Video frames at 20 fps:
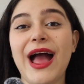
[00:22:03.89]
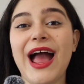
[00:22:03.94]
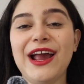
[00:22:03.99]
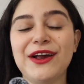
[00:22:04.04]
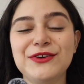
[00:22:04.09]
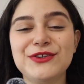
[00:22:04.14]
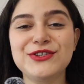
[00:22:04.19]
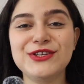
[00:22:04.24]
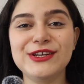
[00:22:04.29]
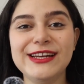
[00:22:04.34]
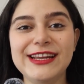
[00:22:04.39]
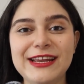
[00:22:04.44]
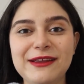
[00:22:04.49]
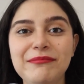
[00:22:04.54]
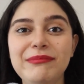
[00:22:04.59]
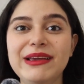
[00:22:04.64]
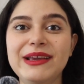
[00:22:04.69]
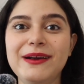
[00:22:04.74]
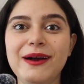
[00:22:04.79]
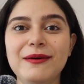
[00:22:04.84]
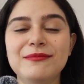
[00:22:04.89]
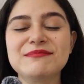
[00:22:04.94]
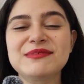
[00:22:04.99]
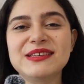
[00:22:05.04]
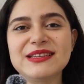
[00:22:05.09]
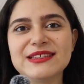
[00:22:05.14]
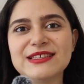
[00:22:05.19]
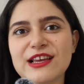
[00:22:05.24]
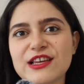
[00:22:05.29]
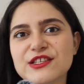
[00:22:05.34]
actually become
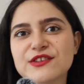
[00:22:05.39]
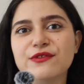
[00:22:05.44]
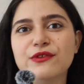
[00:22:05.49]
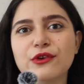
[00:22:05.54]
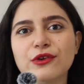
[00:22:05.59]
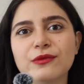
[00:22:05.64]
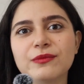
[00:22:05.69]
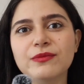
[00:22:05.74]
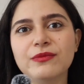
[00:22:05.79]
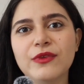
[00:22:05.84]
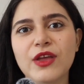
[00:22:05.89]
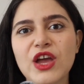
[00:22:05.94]
successful?